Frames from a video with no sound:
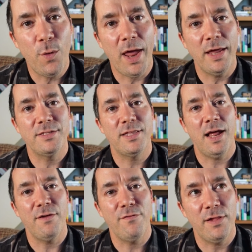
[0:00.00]
ways that
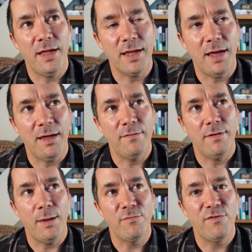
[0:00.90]
I feel like I
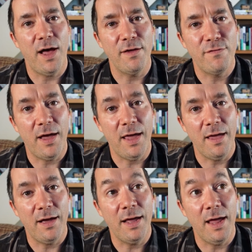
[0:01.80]

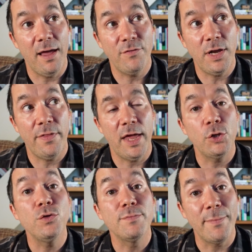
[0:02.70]
every now and
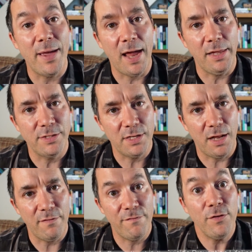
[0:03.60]
then lose my balance and
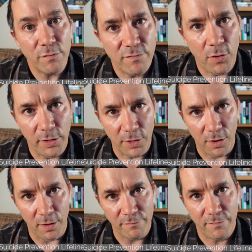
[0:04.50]
I fear falling
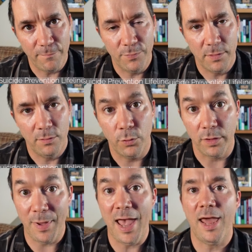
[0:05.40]
off, where
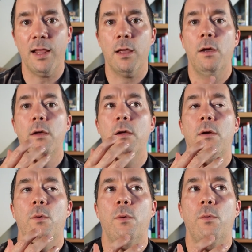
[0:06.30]
the panic
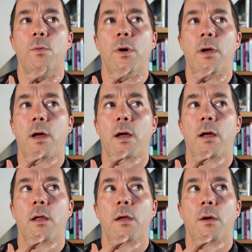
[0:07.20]

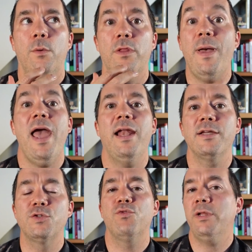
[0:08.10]

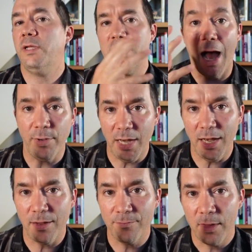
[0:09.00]
is really
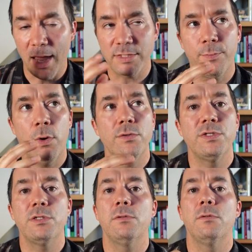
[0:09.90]
dominating, as
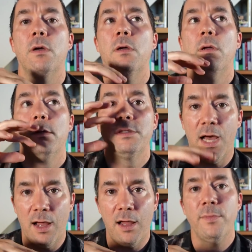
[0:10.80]
opposed to
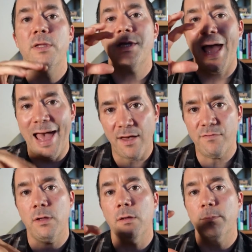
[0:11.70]
Tom is
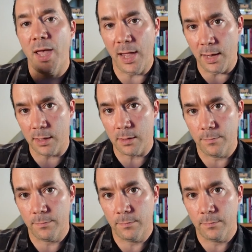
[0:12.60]
having panic,